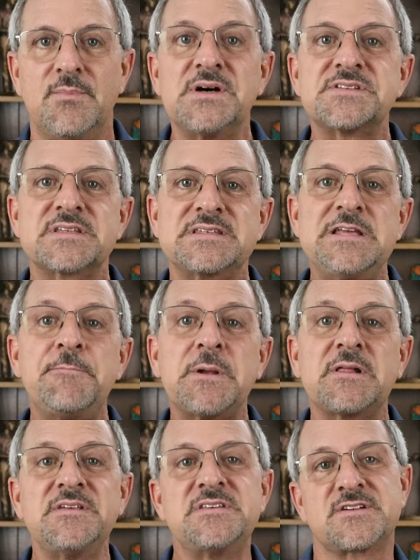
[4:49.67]
Musk
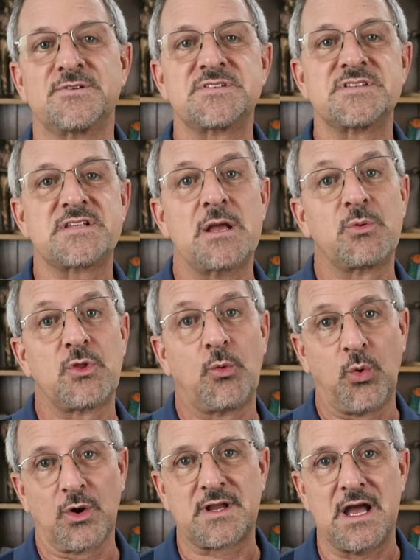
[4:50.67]
typically starts his day with a
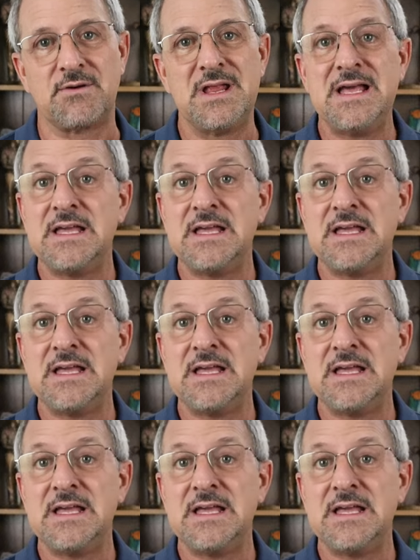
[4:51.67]
workout,